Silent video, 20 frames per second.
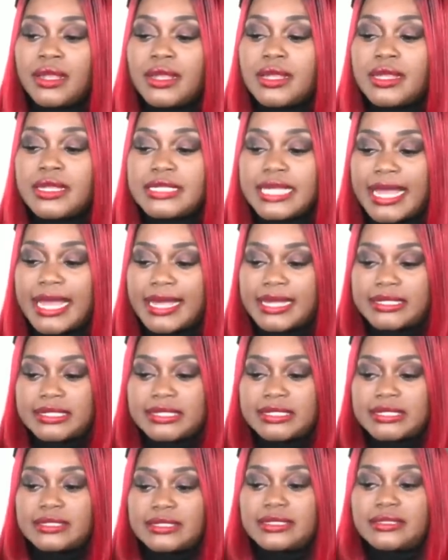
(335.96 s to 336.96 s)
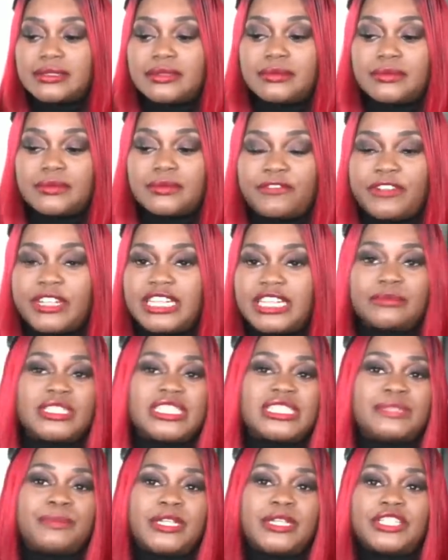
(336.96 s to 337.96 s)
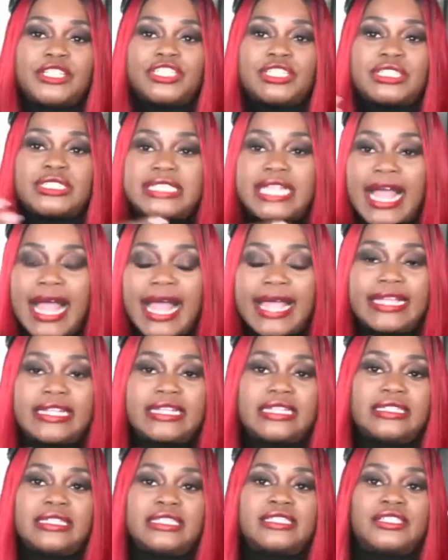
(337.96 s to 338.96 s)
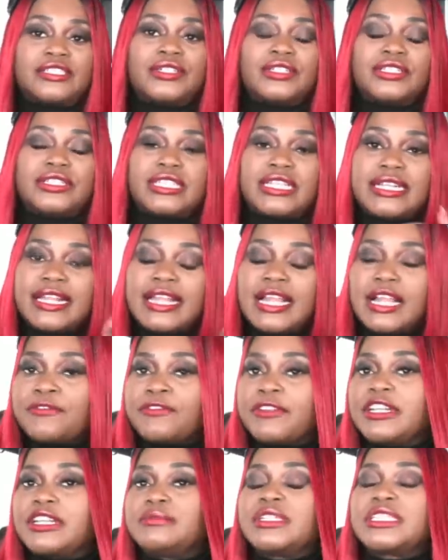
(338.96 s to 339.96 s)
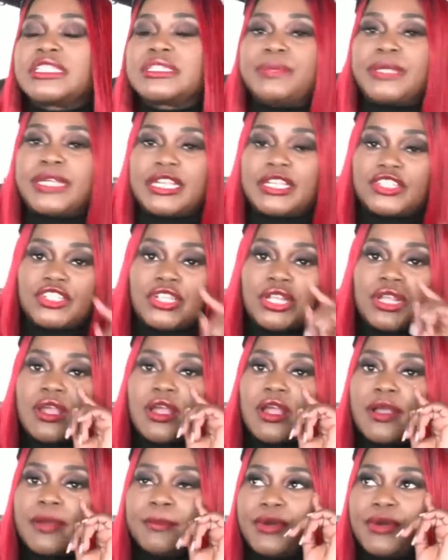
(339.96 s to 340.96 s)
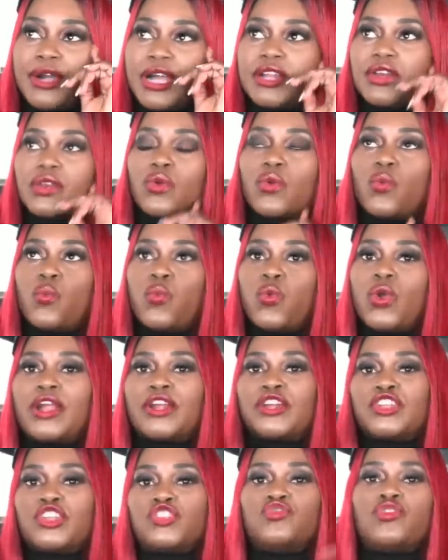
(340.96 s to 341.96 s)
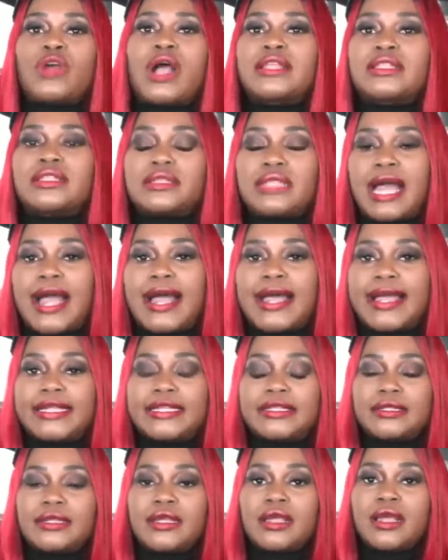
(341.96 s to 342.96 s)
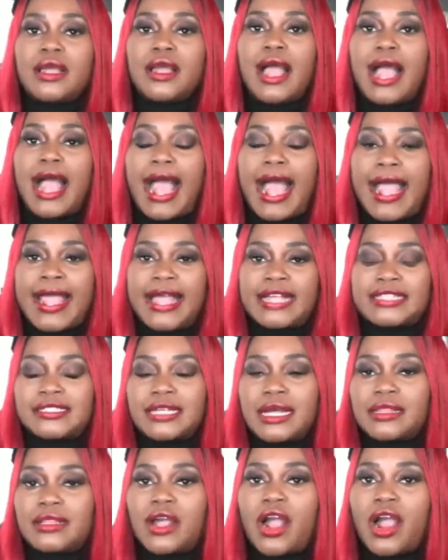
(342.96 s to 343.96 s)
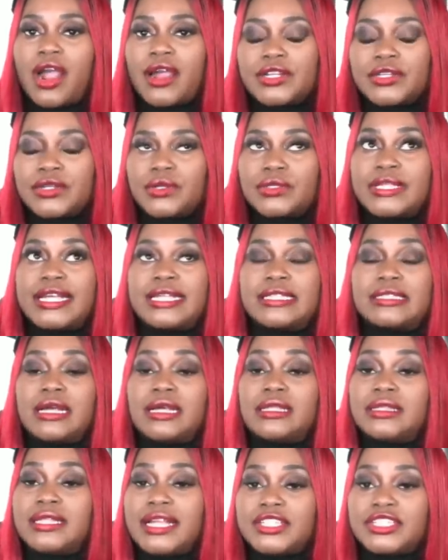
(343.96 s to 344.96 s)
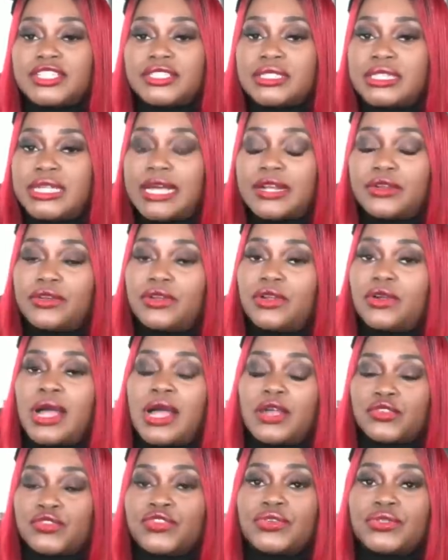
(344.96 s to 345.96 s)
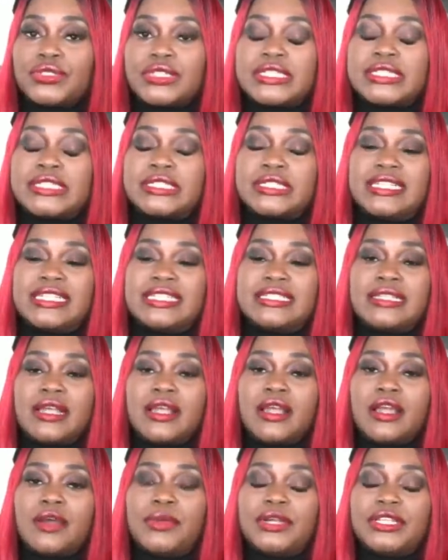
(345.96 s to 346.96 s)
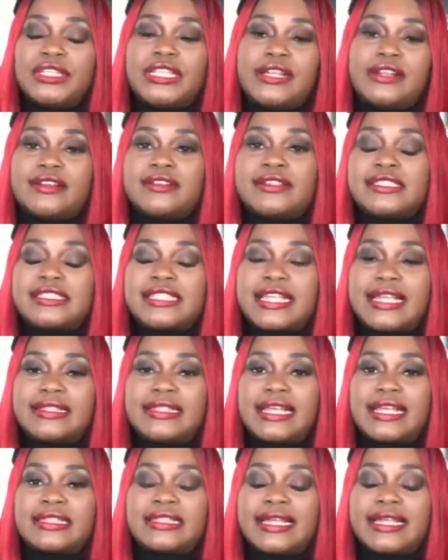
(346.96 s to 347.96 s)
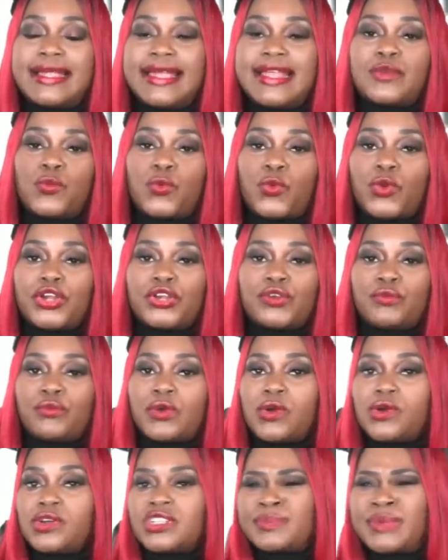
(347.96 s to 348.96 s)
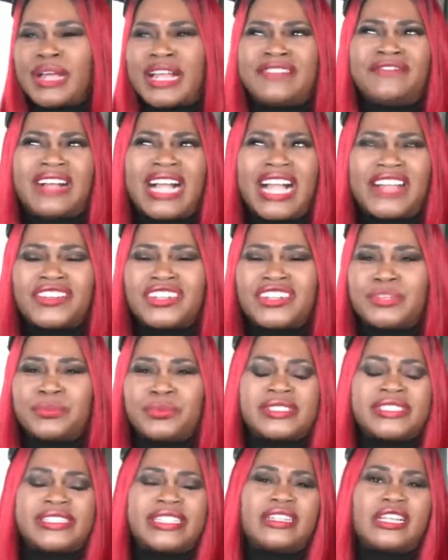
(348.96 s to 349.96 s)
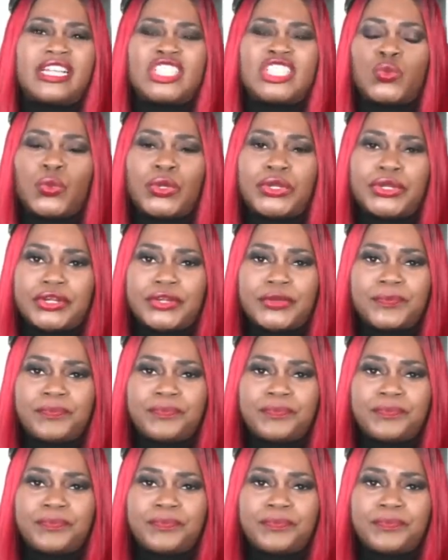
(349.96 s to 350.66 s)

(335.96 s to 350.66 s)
yes, freedom of speech is dying, and it's a good thing to have freedom of speech. But where do you draw the line? I saw an article that allegedly, I don't know how true this is, but they're saying that the N-word rose by 500% on Twitter.